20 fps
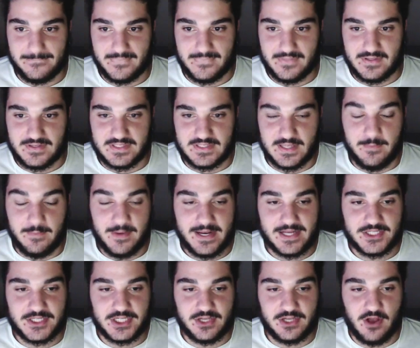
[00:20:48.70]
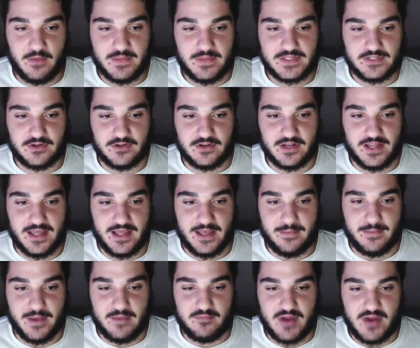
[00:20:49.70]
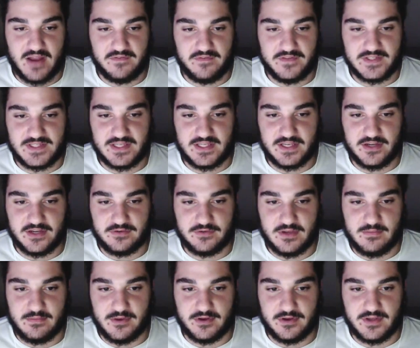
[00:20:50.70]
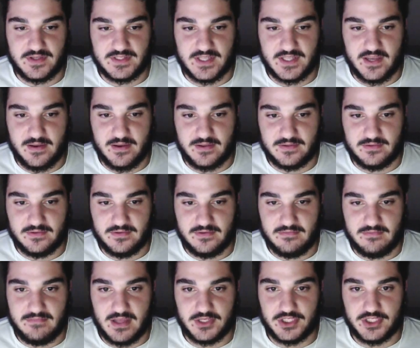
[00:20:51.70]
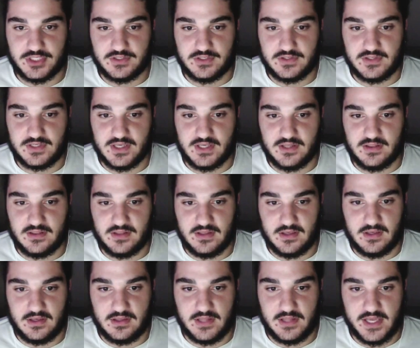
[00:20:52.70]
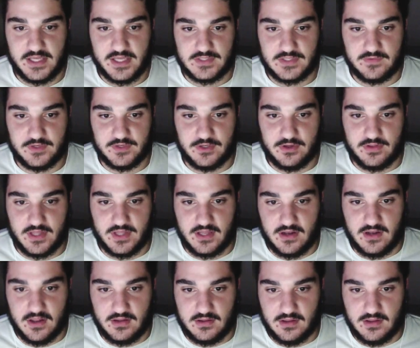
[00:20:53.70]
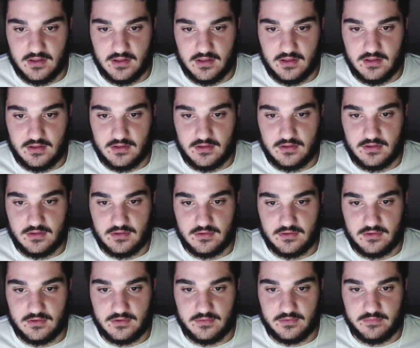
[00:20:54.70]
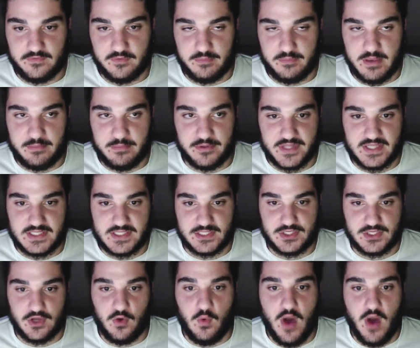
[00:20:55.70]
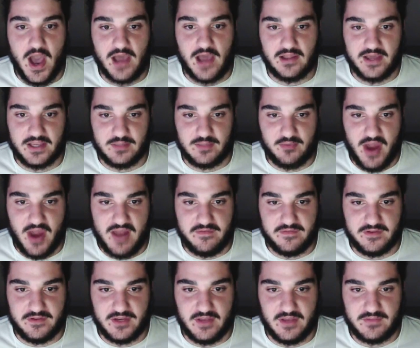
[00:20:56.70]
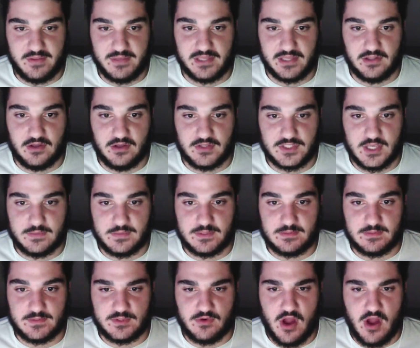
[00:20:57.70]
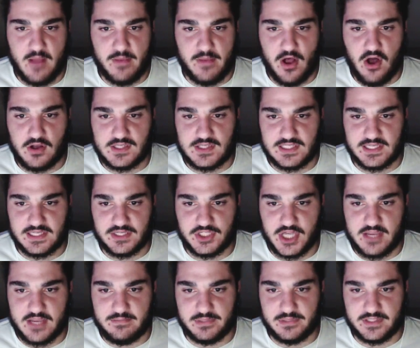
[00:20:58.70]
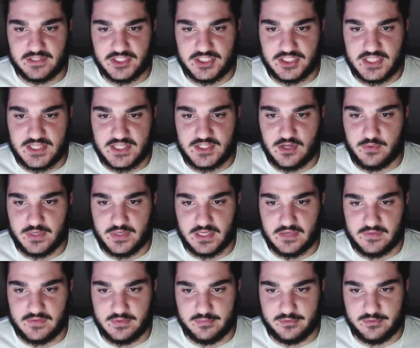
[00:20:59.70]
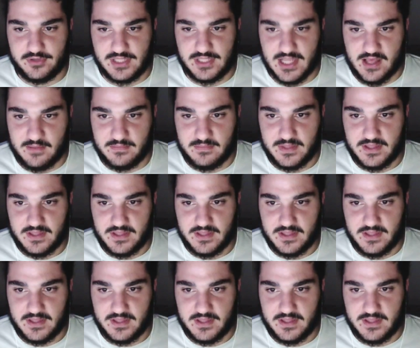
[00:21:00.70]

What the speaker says: Someone actually commented on my Bradford City career mode, because I mentioned in the latest video that for people that didn't know why I liked Bradford, you have to be a long-time subscriber. Oxlade Chamberlain just does not want to give the ball up.